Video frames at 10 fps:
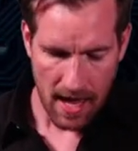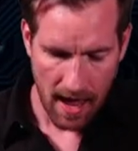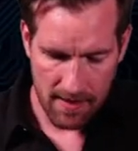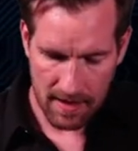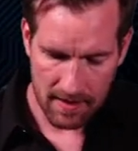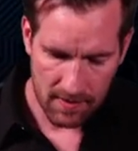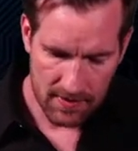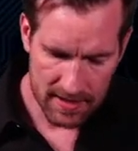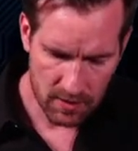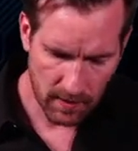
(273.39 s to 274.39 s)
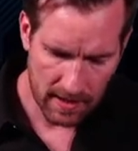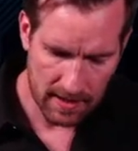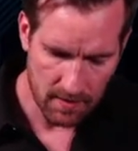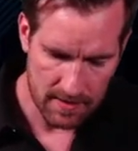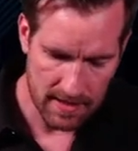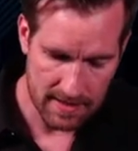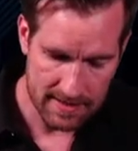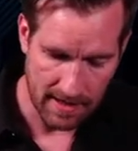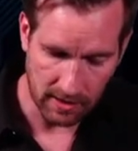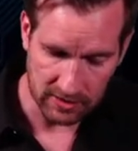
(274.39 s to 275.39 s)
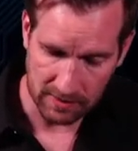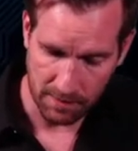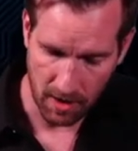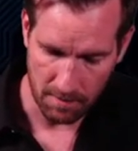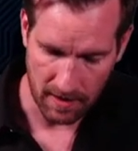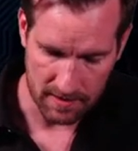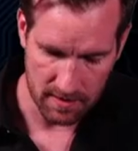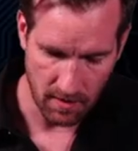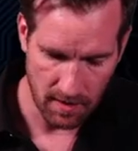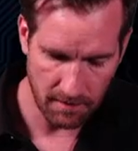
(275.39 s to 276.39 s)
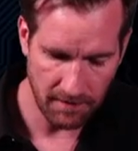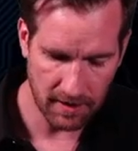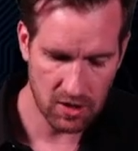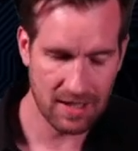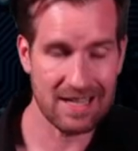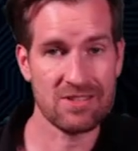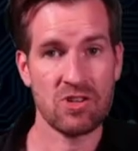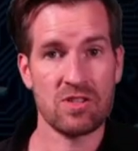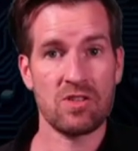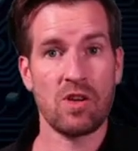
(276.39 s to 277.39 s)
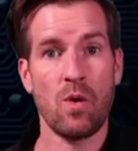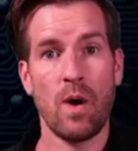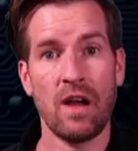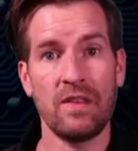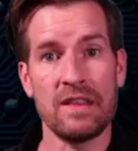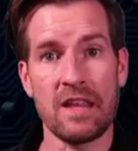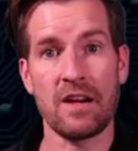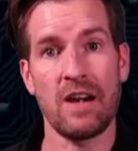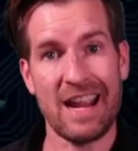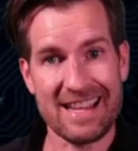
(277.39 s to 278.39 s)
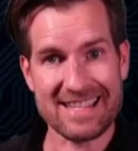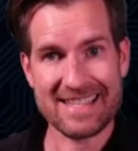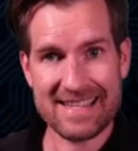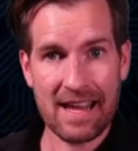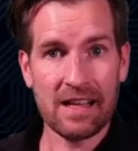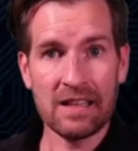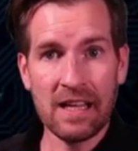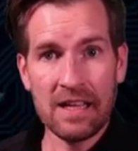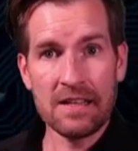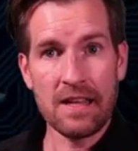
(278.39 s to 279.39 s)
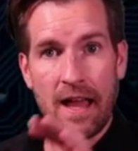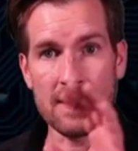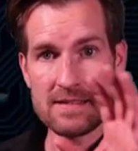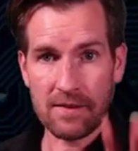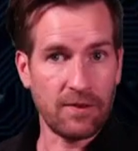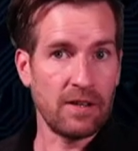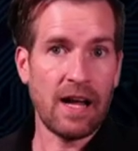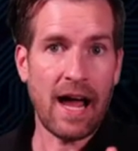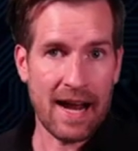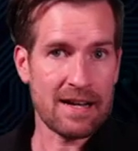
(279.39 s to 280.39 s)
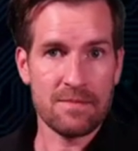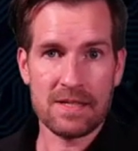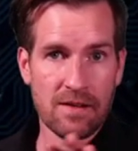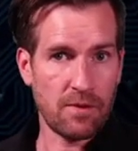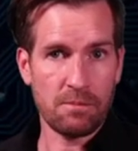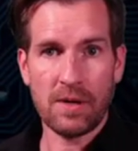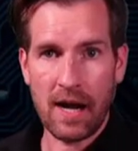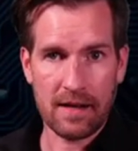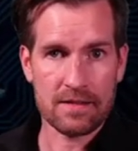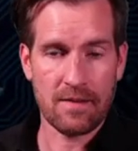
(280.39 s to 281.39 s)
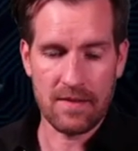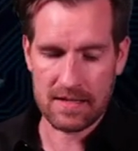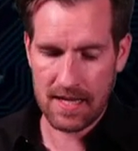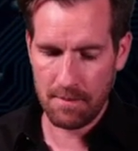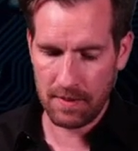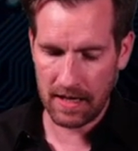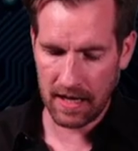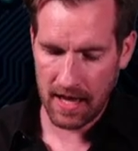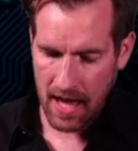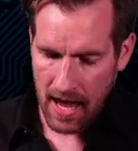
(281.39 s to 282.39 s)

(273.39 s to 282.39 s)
And then this right here is the sales department. So their function is just to go out there and sell different items, different products of this company.